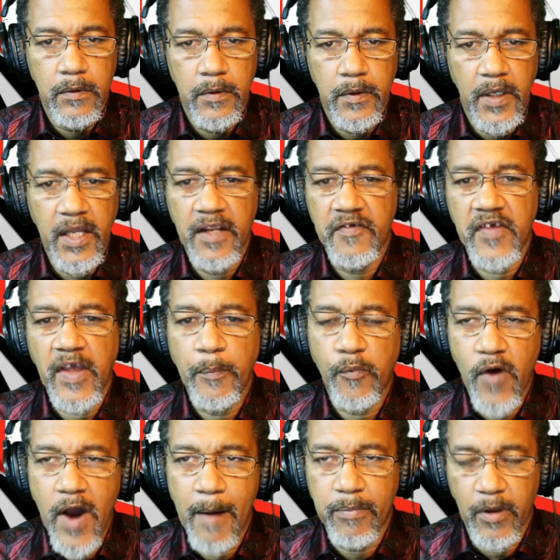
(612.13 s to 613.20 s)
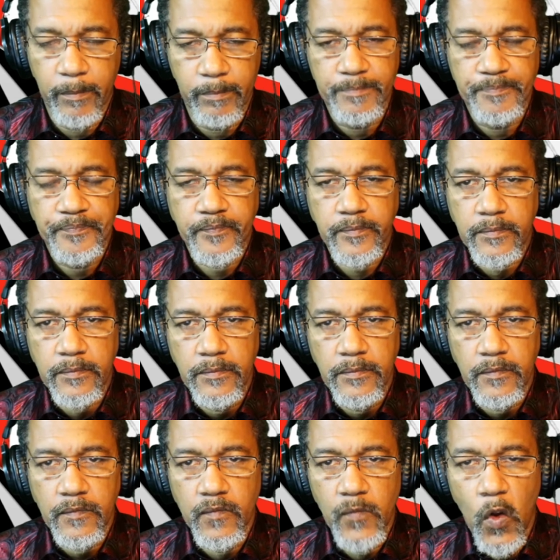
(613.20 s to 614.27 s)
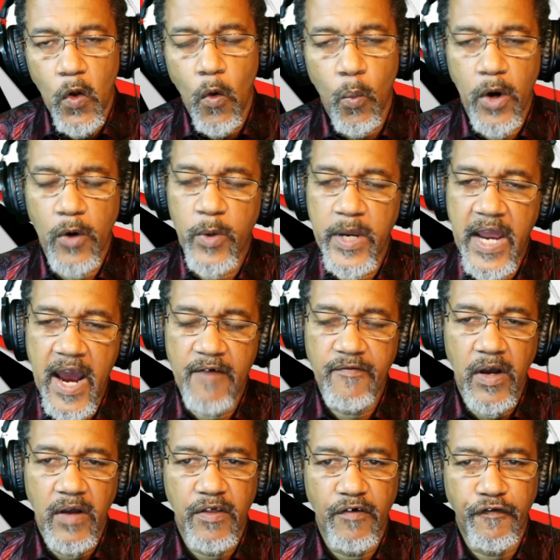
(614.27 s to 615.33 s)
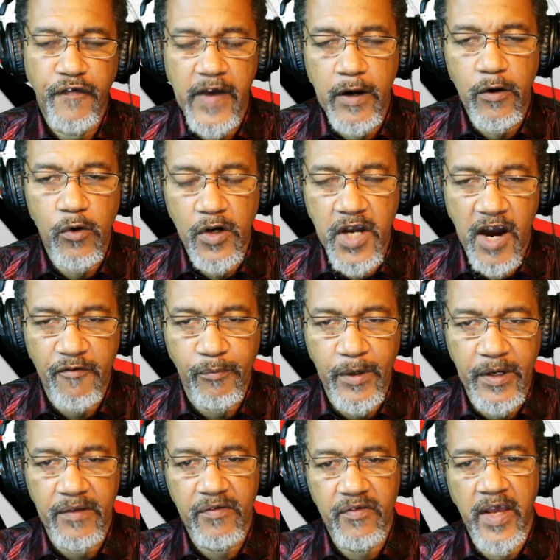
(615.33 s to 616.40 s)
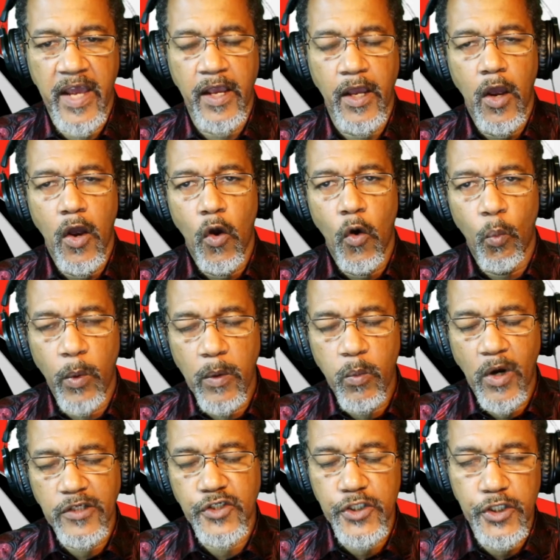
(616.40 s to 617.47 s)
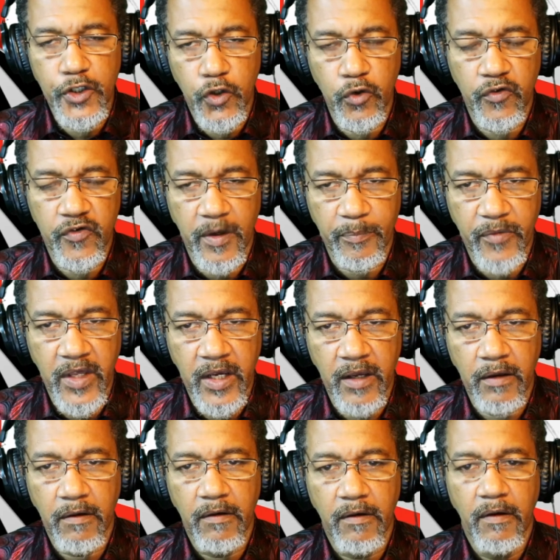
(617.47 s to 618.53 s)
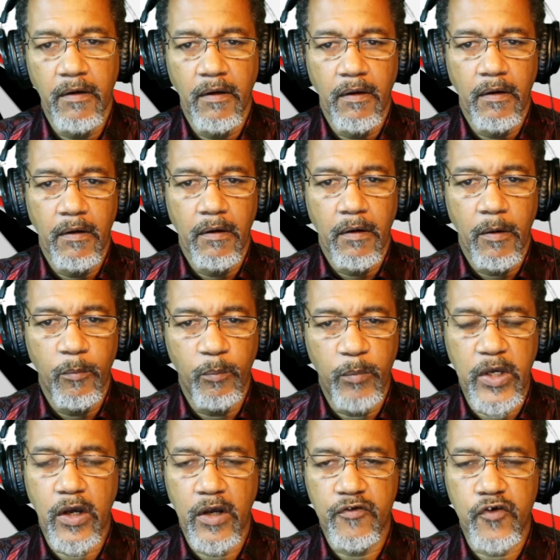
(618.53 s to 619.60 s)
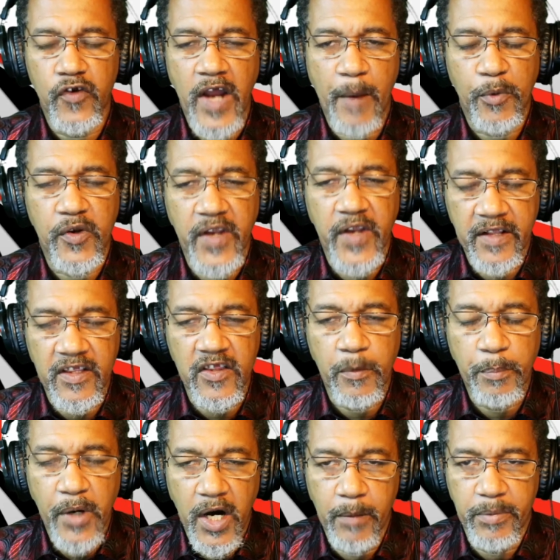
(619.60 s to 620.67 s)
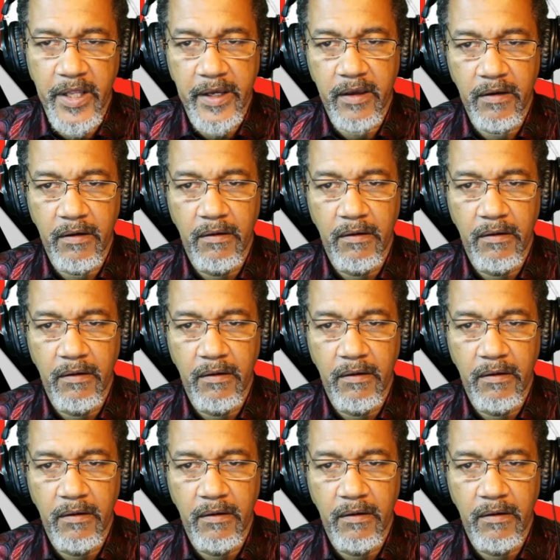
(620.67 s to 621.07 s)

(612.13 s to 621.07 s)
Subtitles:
It is a problem where we have the federal government saying, we want you to do something because you're not protecting the public.